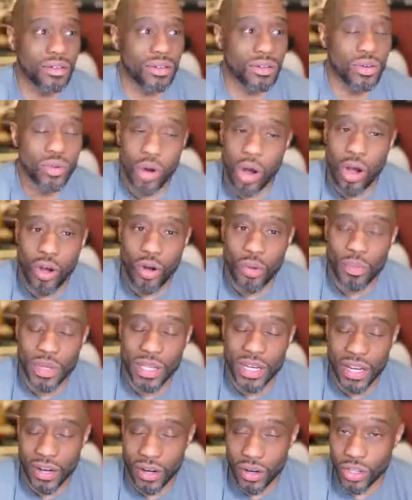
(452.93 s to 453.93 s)
who all gonna be
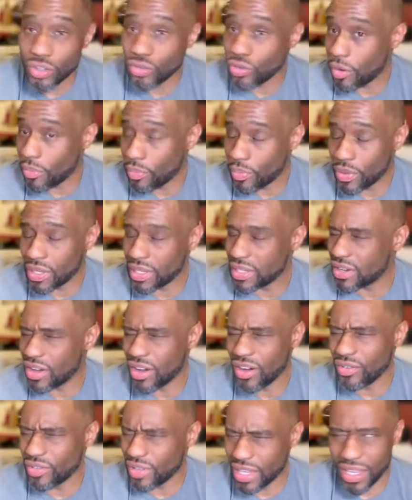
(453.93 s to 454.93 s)
there? Trump is?
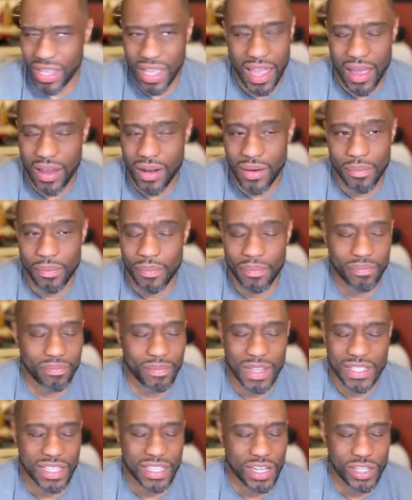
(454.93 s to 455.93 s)
Oh yeah,
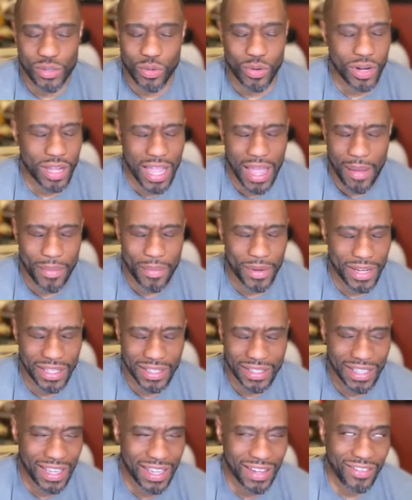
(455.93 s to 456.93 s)
my schedule won't
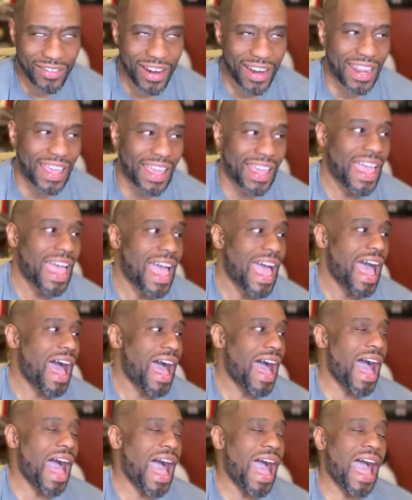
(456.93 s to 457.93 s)
accommodate that, right? Like
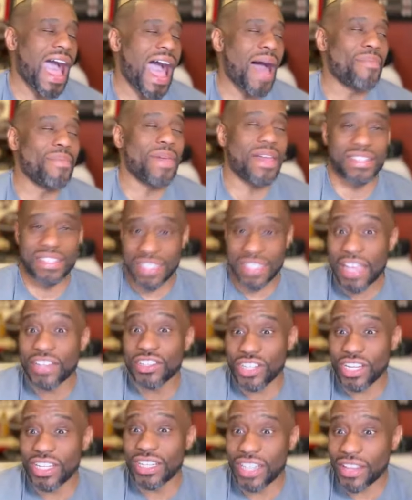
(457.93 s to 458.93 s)
I'm not
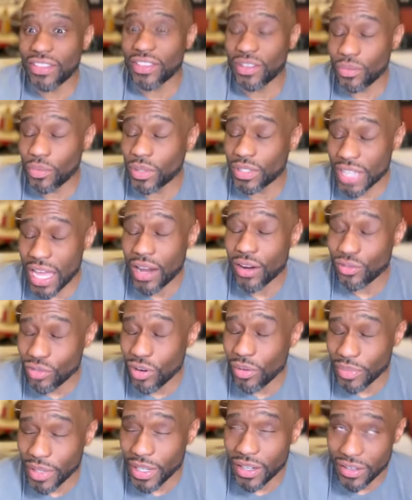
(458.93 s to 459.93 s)
scheduling nothing with Donald
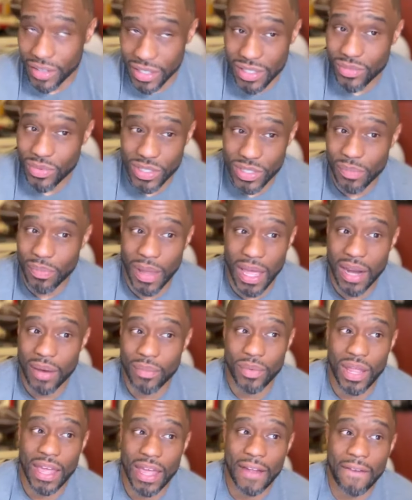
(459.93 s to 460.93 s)
Trump there. It was the
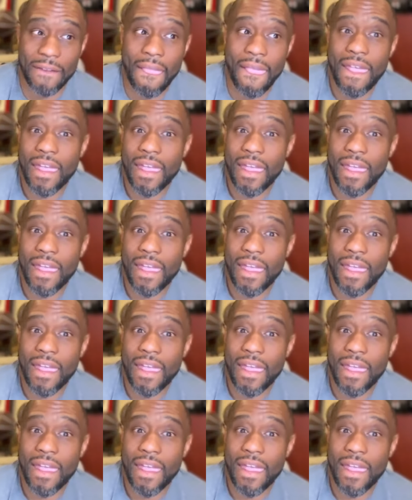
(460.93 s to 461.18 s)
bottom line.